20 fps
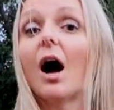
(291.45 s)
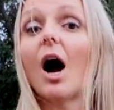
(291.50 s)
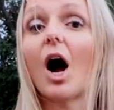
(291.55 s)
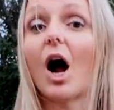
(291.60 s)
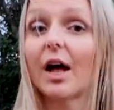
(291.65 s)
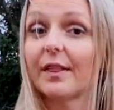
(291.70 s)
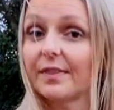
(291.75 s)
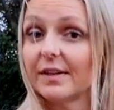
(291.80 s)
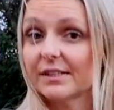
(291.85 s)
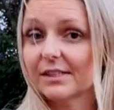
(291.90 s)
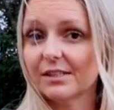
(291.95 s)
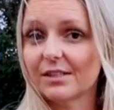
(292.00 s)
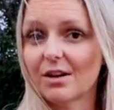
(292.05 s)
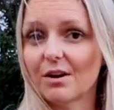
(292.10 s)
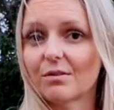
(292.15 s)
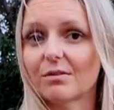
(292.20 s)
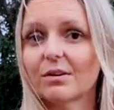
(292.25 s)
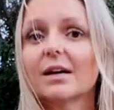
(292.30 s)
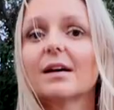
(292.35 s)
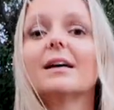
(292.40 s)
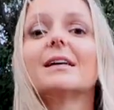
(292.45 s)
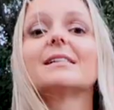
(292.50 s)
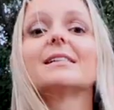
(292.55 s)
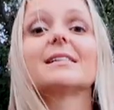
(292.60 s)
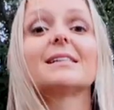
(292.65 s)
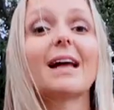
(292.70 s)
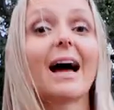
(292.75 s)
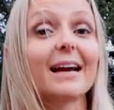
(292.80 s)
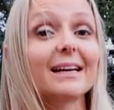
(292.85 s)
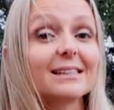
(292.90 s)
On this note,
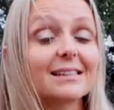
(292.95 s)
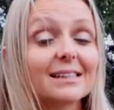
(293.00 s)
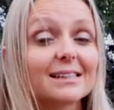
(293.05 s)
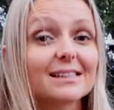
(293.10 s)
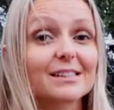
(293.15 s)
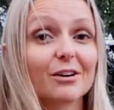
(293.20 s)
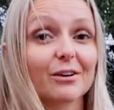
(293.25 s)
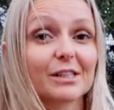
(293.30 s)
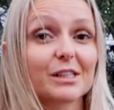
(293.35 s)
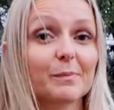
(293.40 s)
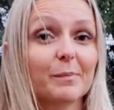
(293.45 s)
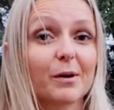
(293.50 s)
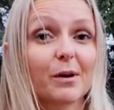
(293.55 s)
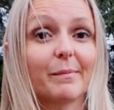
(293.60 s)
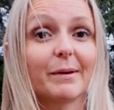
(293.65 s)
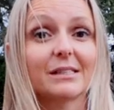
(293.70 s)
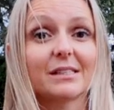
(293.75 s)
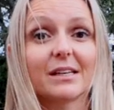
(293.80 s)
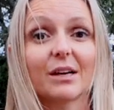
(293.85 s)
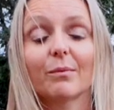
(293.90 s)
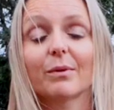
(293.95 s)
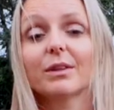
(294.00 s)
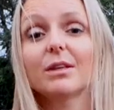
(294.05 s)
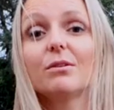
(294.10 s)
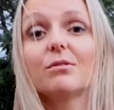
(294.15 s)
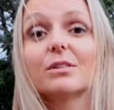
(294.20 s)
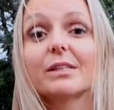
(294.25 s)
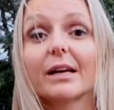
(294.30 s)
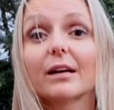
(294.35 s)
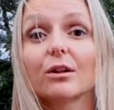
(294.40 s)
scientists are experimenting with
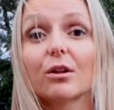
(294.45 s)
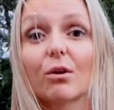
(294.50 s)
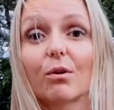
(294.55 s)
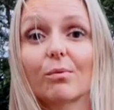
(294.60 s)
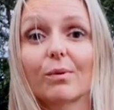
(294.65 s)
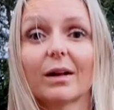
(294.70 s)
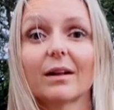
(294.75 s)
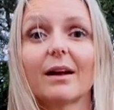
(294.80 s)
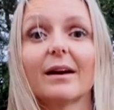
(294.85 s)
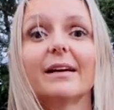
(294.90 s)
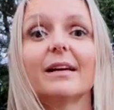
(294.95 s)
using chlorella